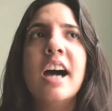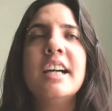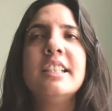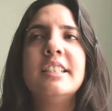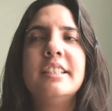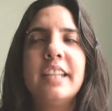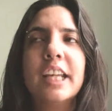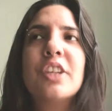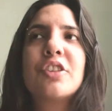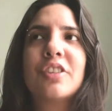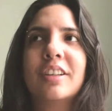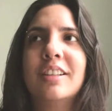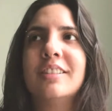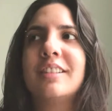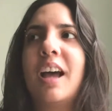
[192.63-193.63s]

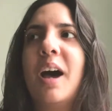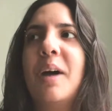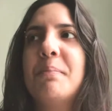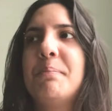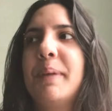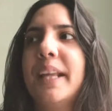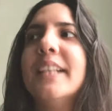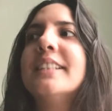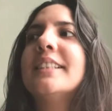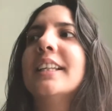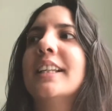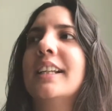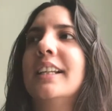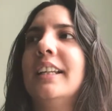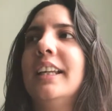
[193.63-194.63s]
Addictions are
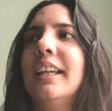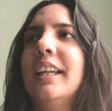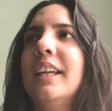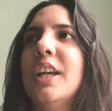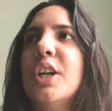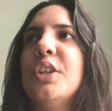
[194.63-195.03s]
basically